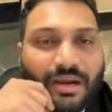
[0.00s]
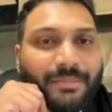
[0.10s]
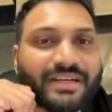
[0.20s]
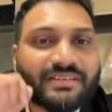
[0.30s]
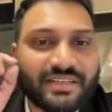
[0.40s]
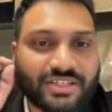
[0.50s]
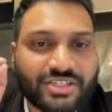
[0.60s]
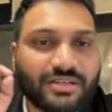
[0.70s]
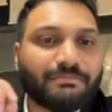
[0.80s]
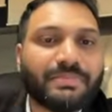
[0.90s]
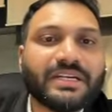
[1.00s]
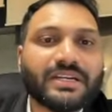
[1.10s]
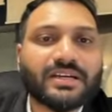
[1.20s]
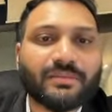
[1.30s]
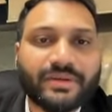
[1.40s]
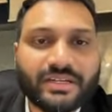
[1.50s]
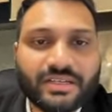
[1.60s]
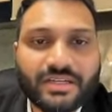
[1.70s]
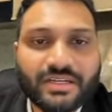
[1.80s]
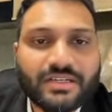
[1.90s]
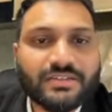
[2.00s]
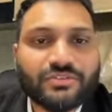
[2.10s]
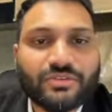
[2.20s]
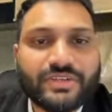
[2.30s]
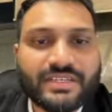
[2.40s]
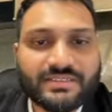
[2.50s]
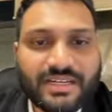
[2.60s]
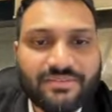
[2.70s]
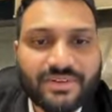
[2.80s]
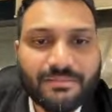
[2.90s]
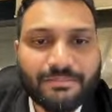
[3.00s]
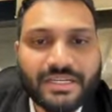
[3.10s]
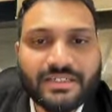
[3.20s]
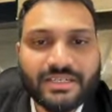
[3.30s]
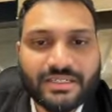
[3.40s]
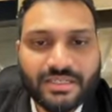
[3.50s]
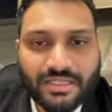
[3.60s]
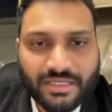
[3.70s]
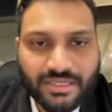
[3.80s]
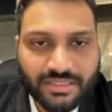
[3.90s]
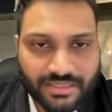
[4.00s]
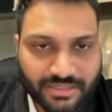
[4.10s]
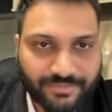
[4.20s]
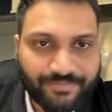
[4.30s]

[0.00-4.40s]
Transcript: comment section, pinned comment. So we just have completed till here.